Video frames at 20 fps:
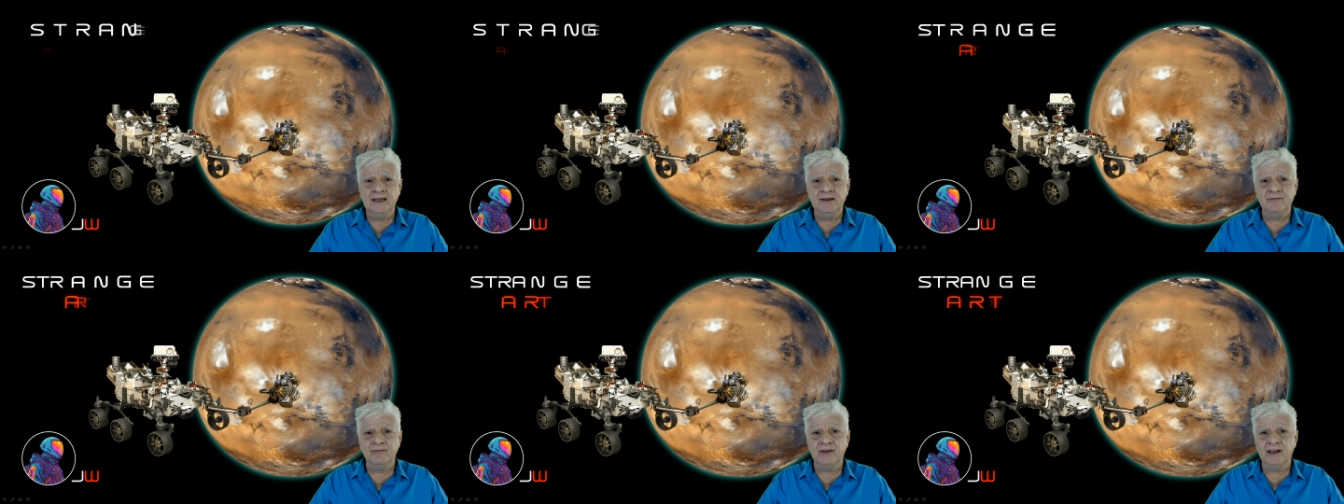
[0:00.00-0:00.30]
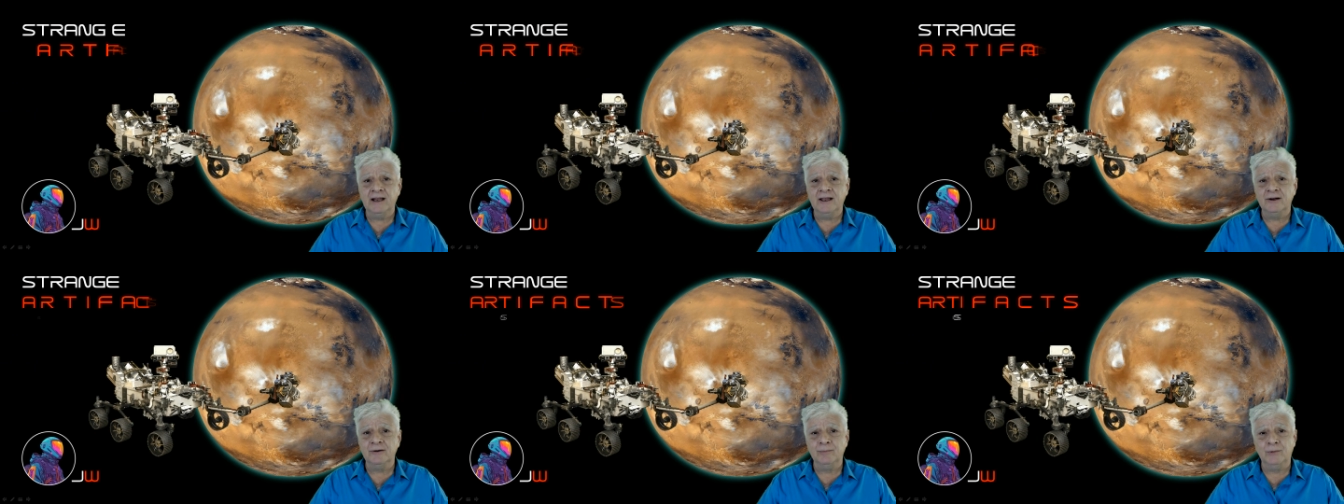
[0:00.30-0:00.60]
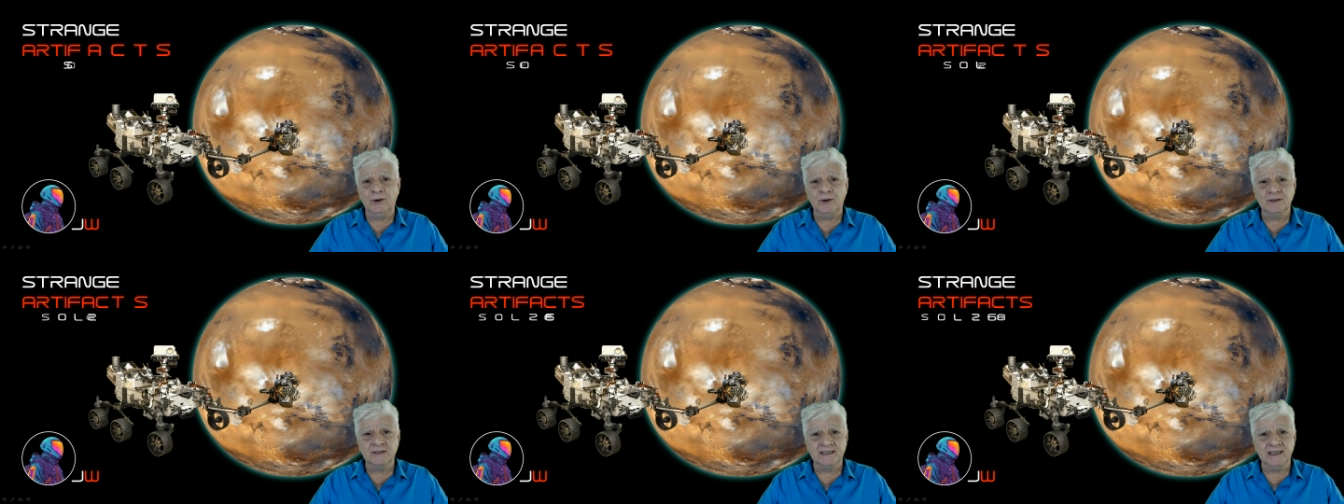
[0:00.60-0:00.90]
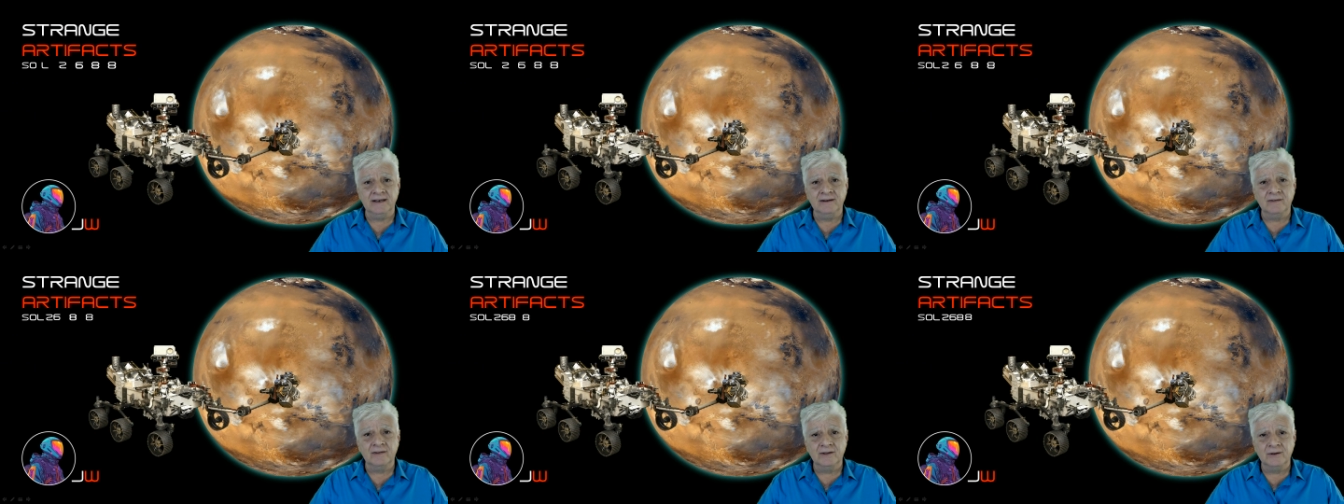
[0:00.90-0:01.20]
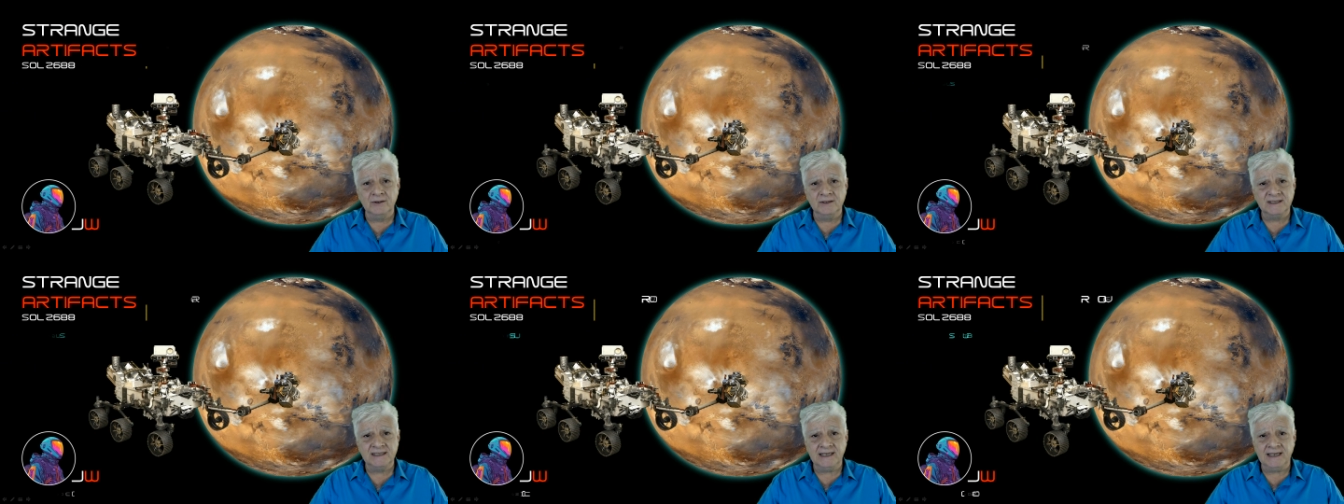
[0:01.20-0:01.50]
Fellow Mars
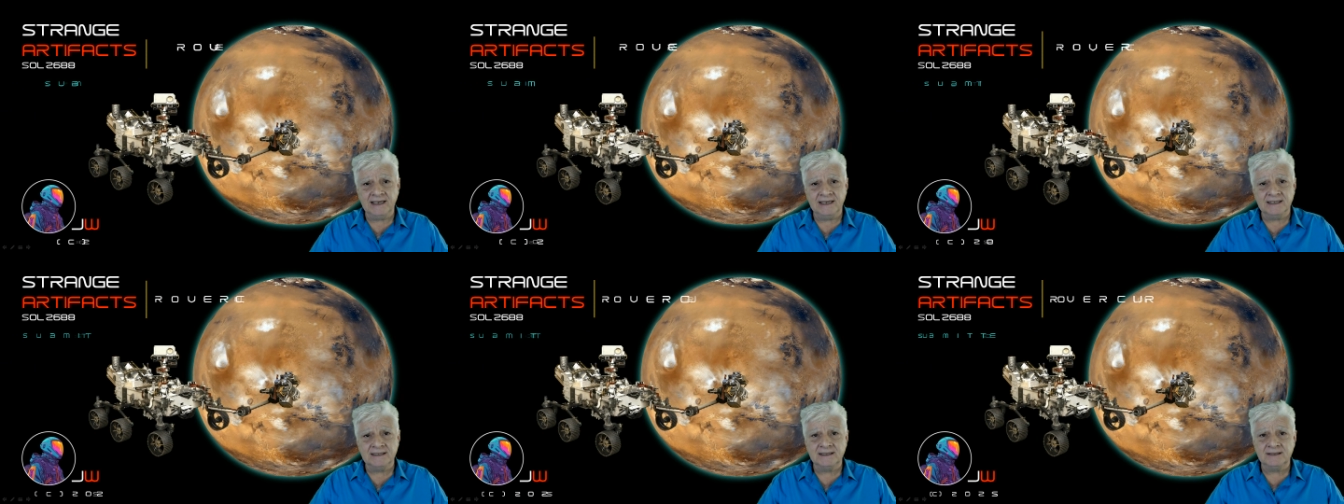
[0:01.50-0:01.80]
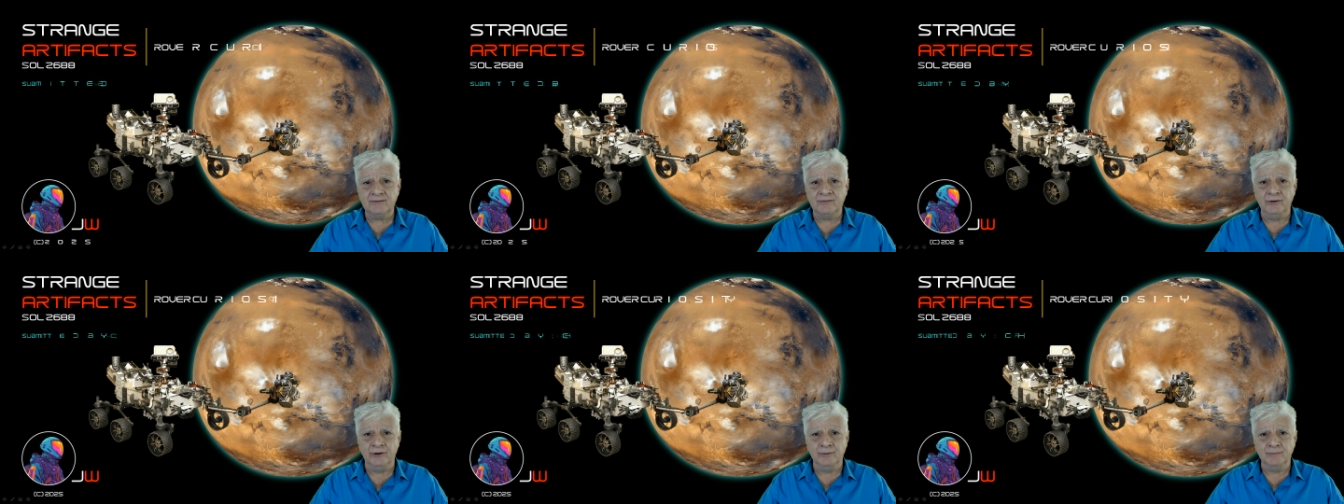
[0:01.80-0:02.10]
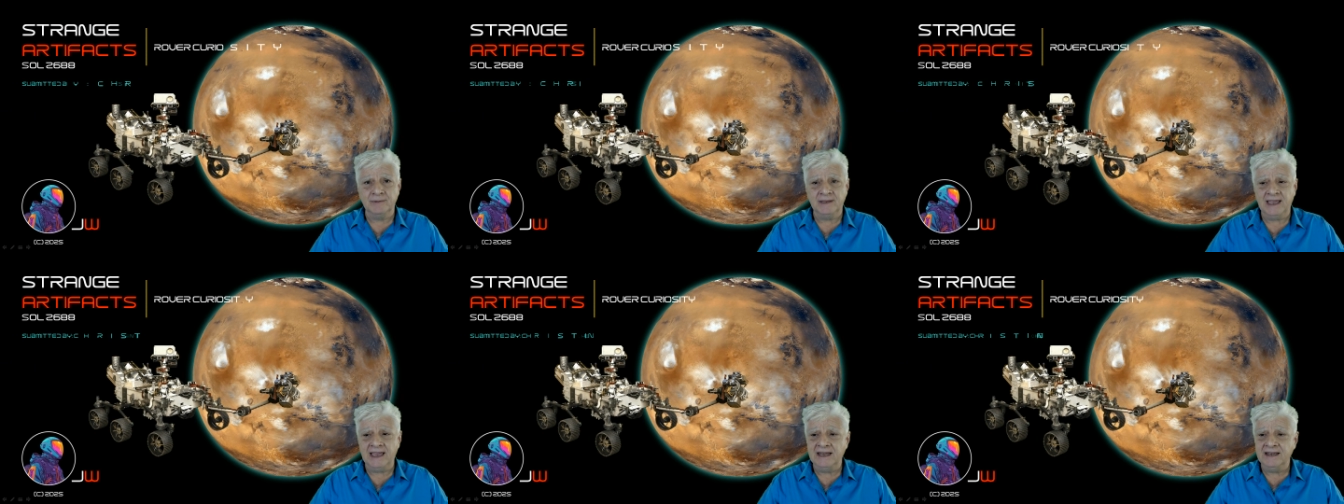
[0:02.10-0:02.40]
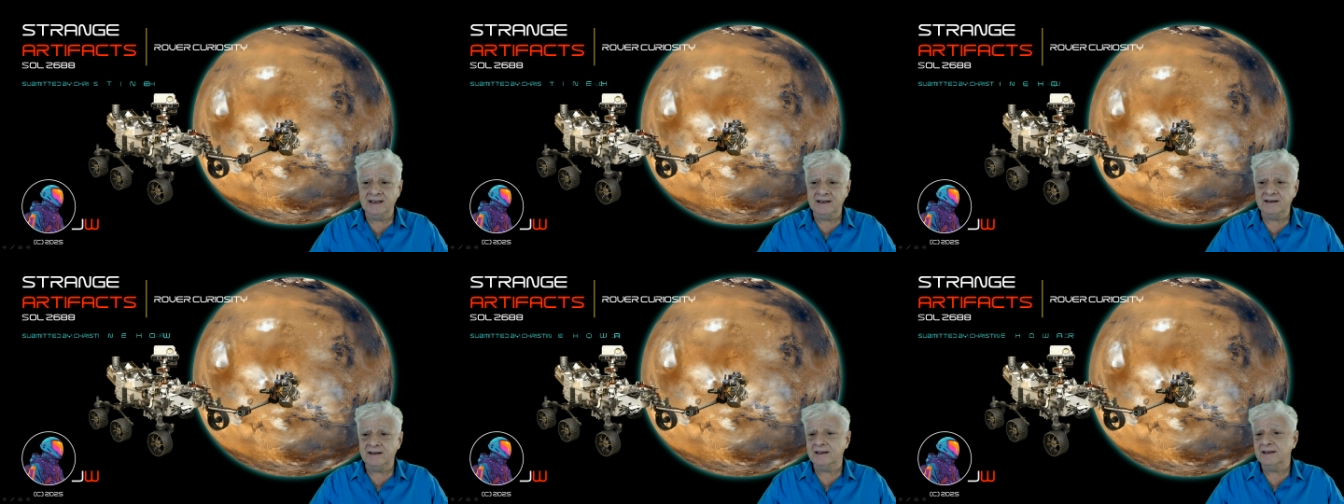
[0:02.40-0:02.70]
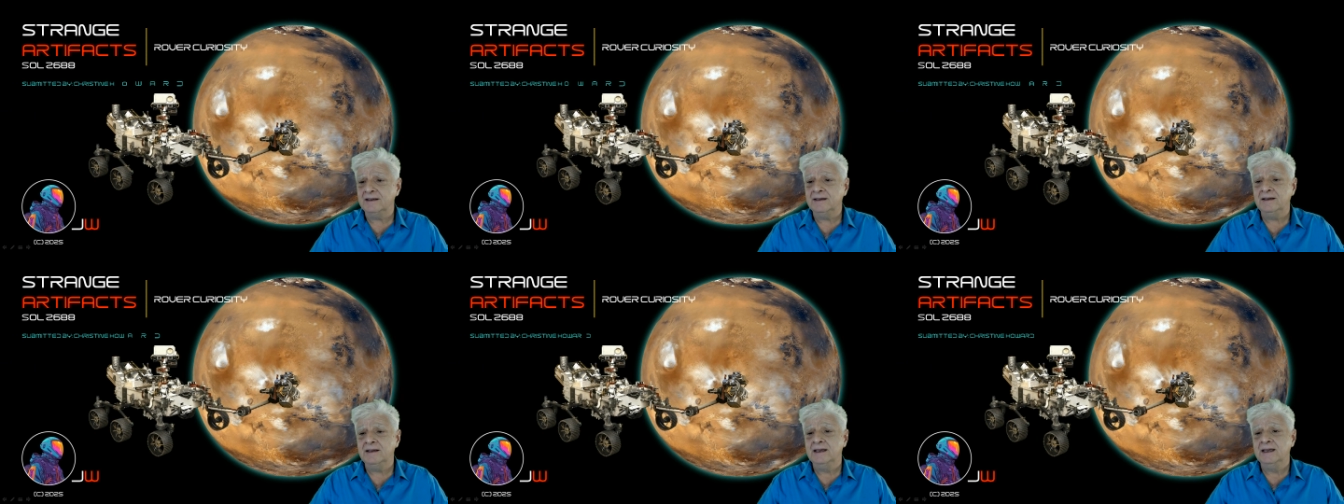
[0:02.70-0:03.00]
enthusiast from
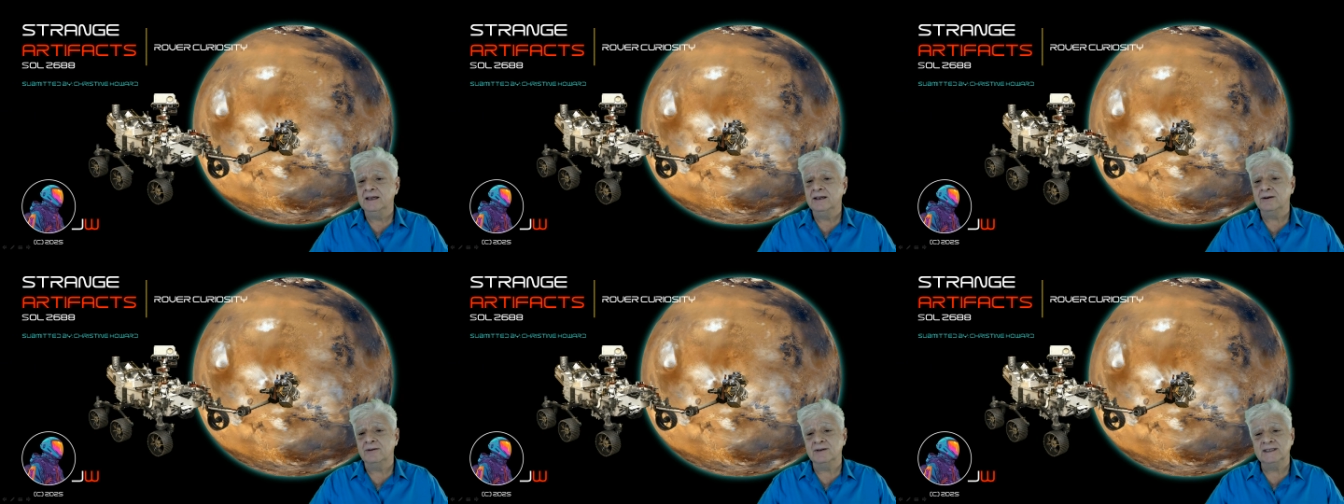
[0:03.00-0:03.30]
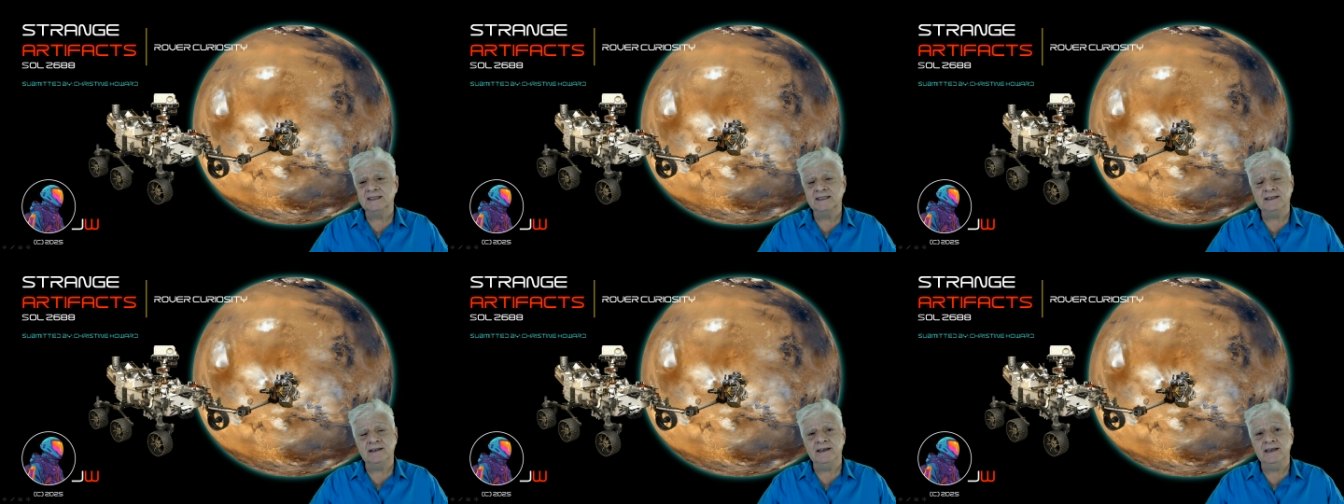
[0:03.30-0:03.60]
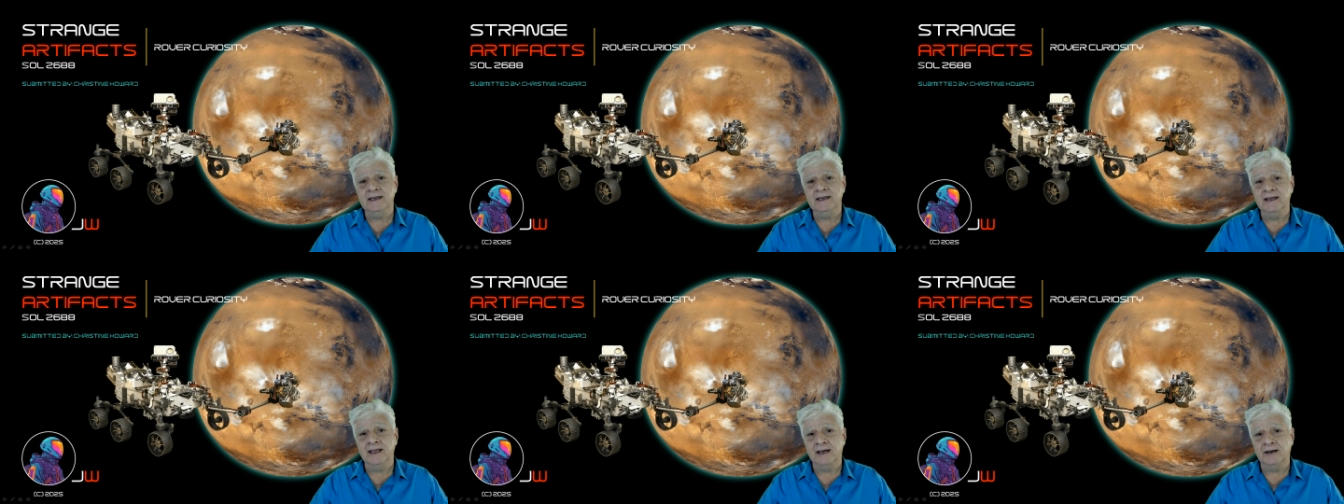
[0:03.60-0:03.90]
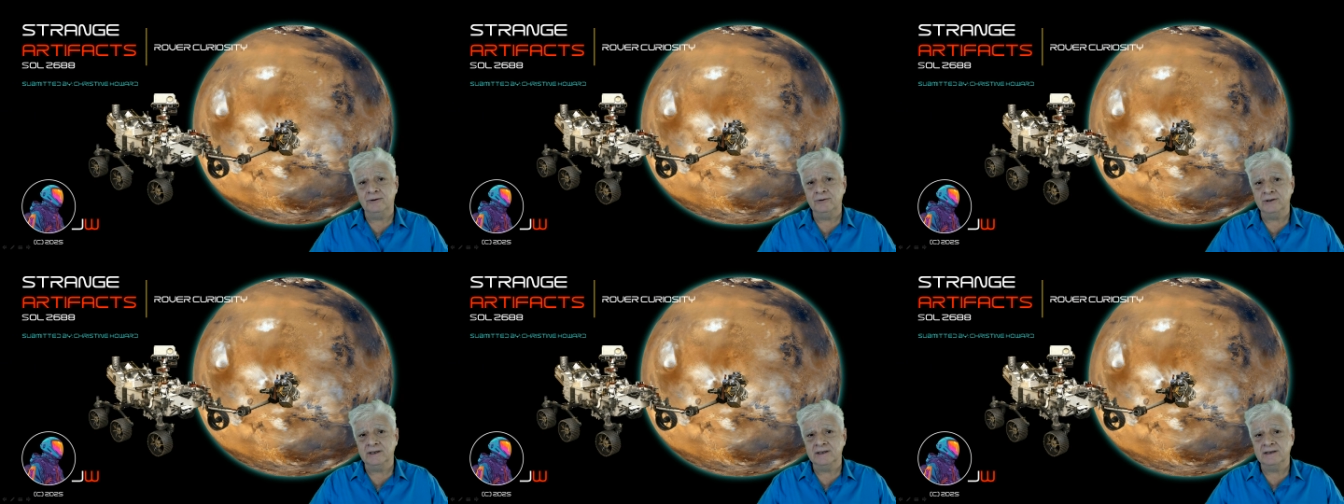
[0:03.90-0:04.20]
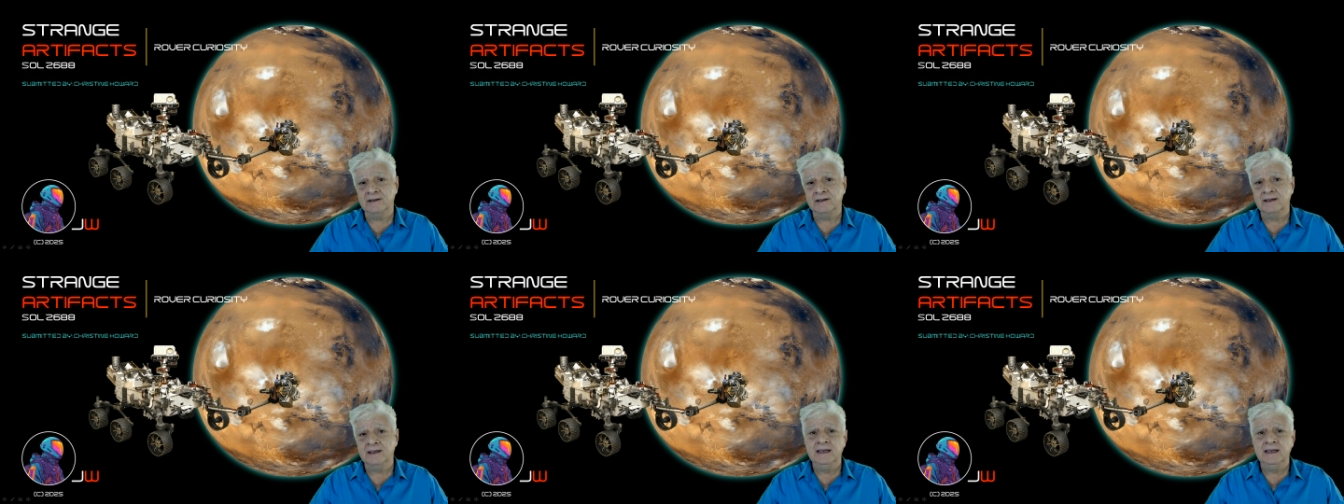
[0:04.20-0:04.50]
Canada, Christine Howard,